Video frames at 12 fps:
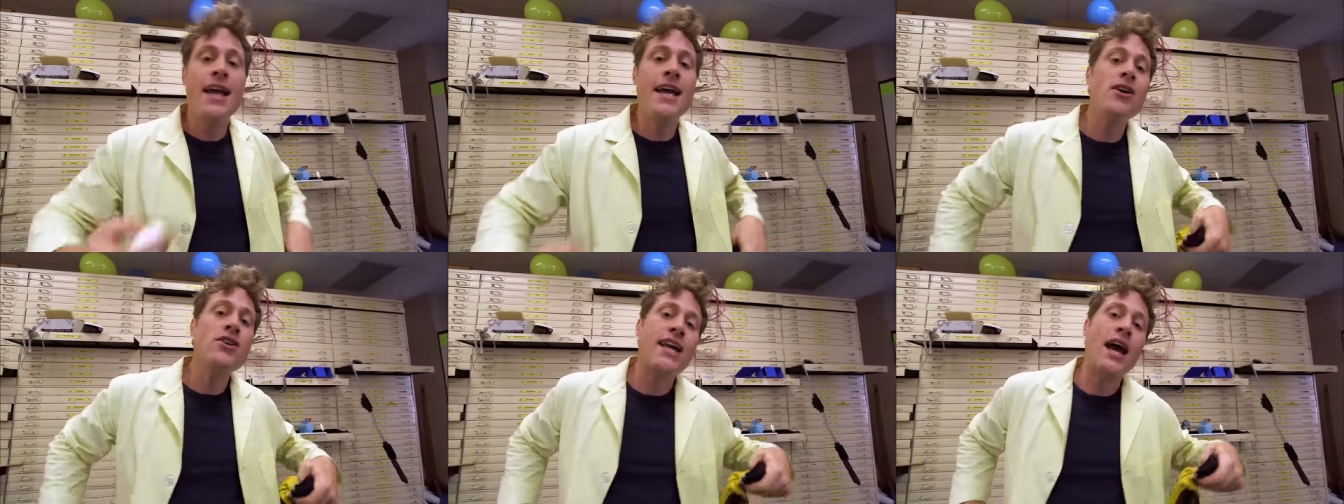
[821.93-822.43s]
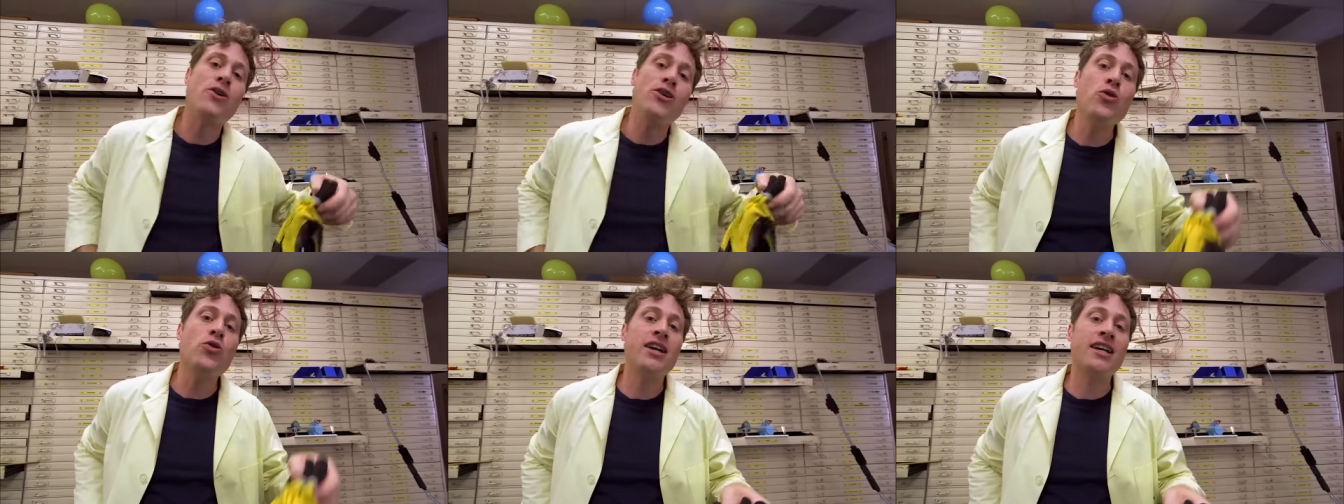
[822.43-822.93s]
Here's how
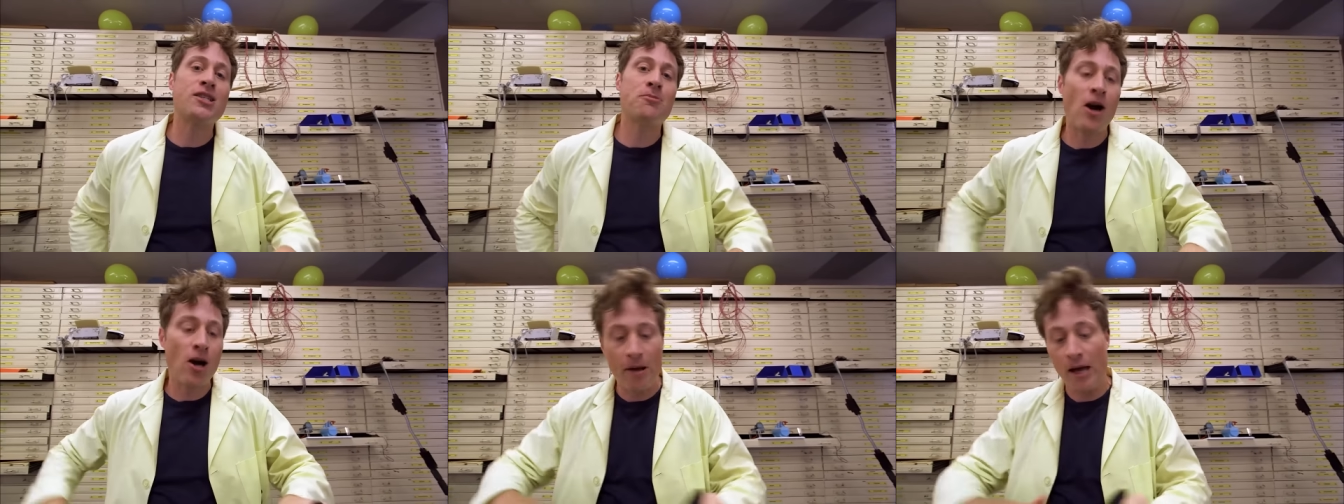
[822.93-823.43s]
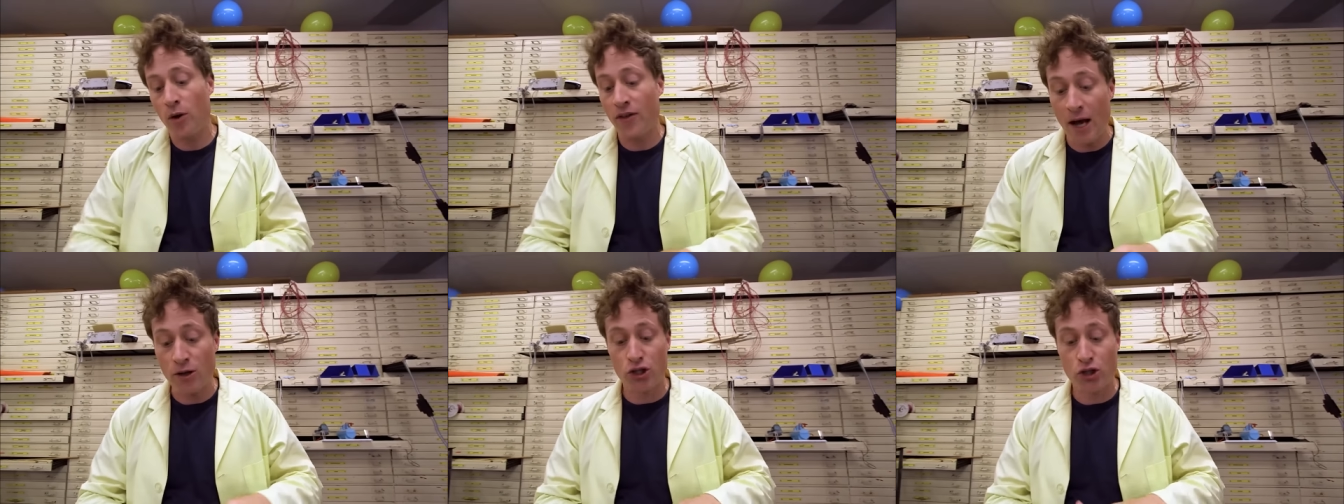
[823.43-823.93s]
you can experiment
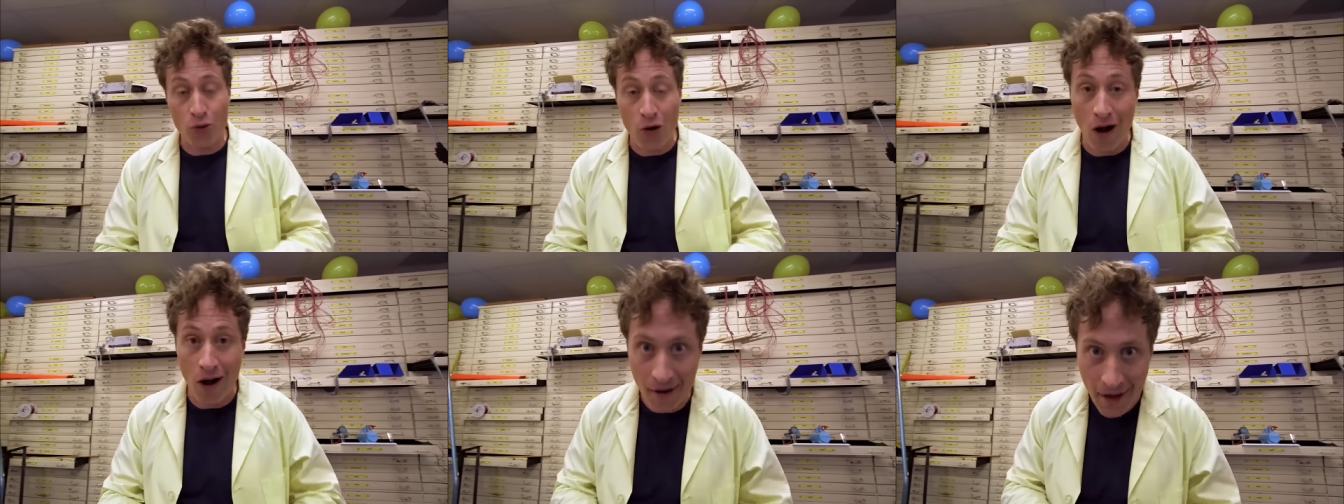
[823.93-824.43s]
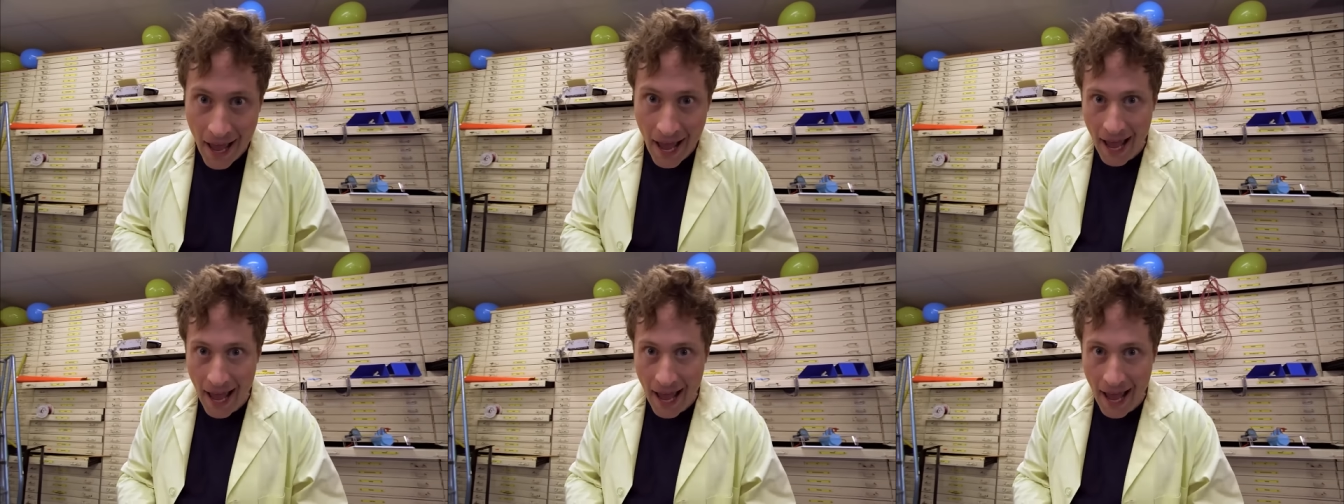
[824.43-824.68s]
with how strong